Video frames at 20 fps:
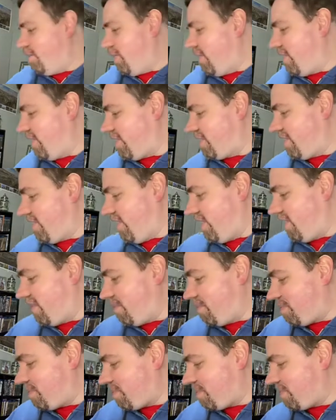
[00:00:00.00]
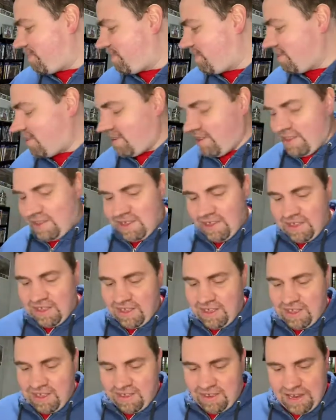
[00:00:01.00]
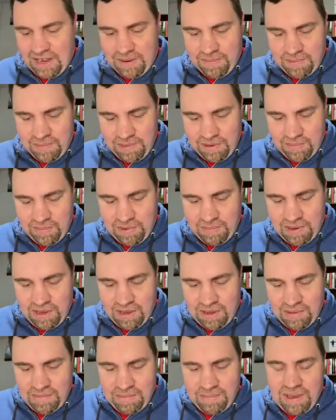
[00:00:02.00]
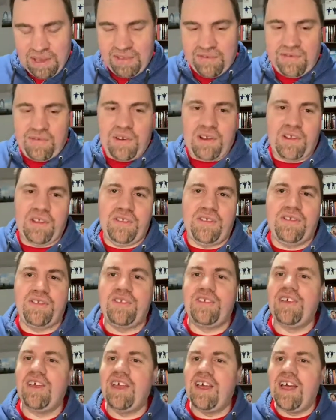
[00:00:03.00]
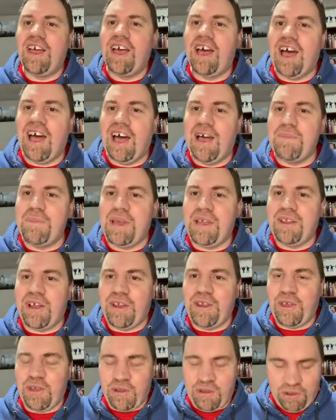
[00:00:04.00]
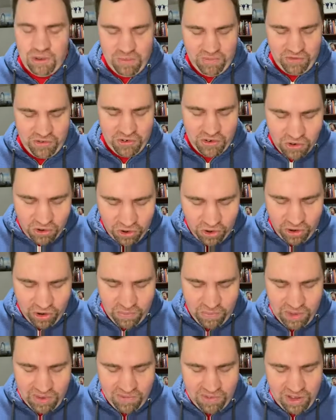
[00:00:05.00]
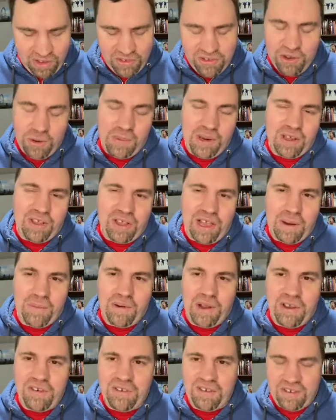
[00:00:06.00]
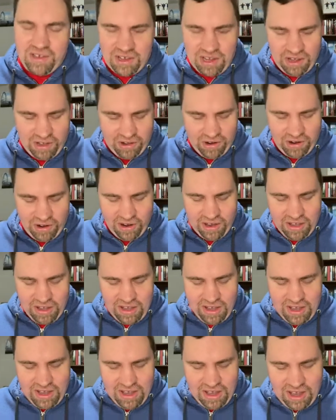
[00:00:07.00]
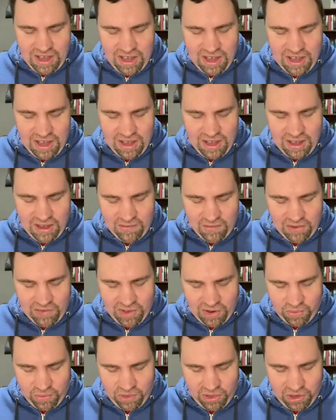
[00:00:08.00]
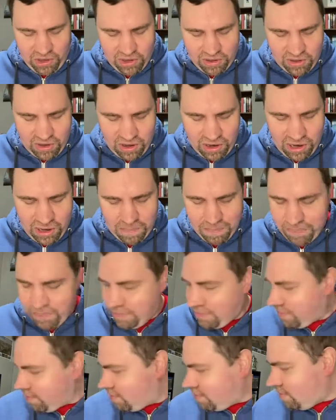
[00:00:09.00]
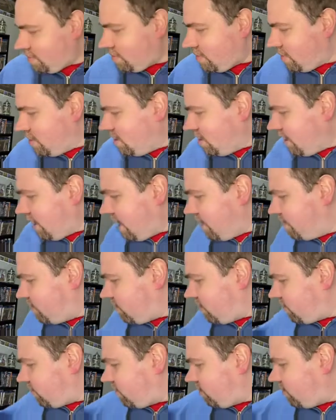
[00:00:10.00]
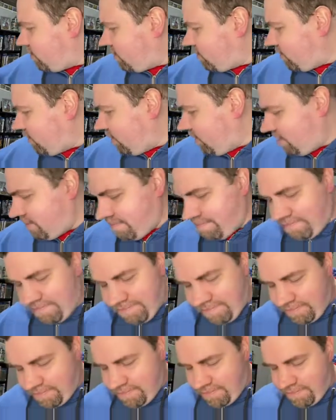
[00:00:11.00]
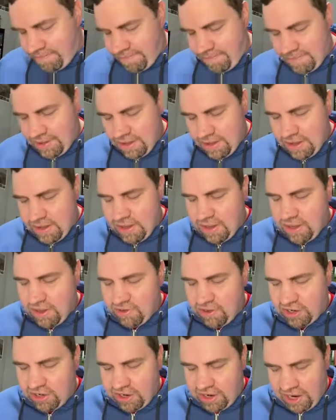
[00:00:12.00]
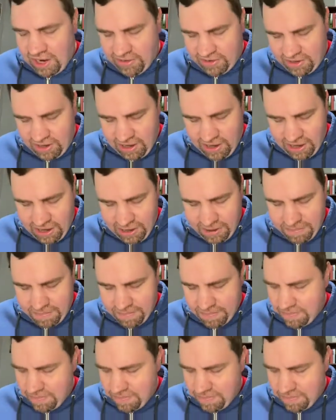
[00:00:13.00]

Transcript: I like that. Yes, Adam's been one of my best friends, meeting on YouTube for sure. And we've done so many collaborations together. We've had a really good time. Adam's just such a nice guy.